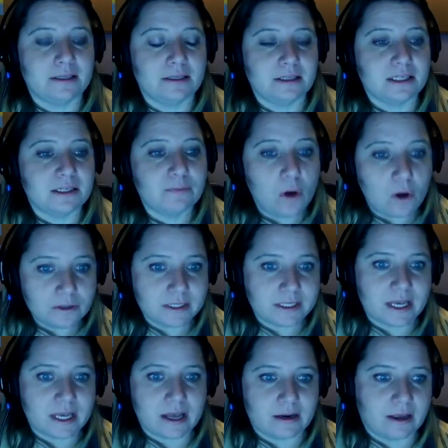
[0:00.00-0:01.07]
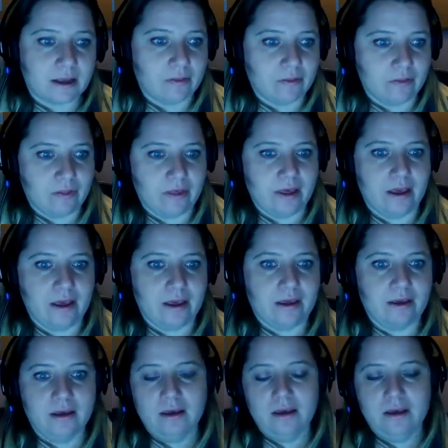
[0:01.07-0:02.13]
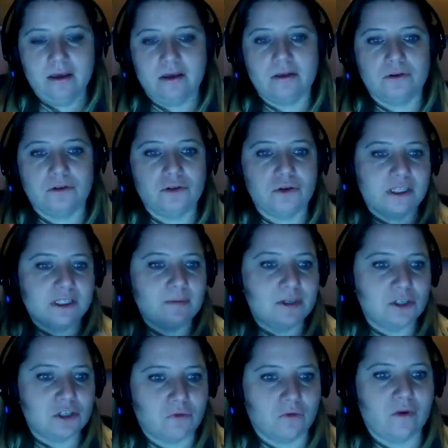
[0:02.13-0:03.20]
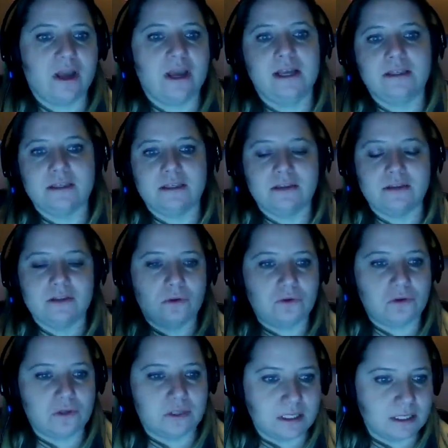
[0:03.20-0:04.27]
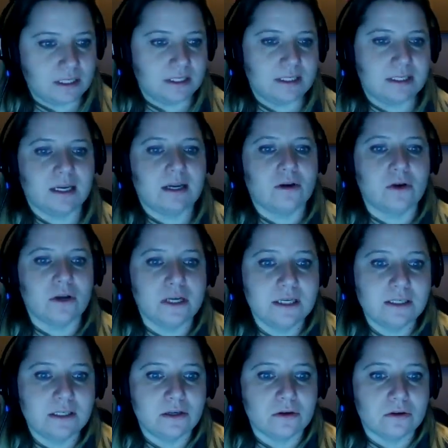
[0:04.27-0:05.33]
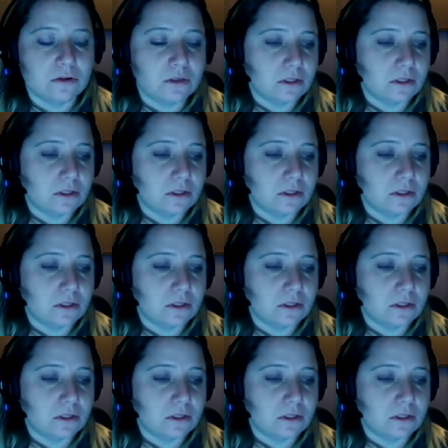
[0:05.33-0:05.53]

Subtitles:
it's a small set and the transmission rates and the social distancing are easier.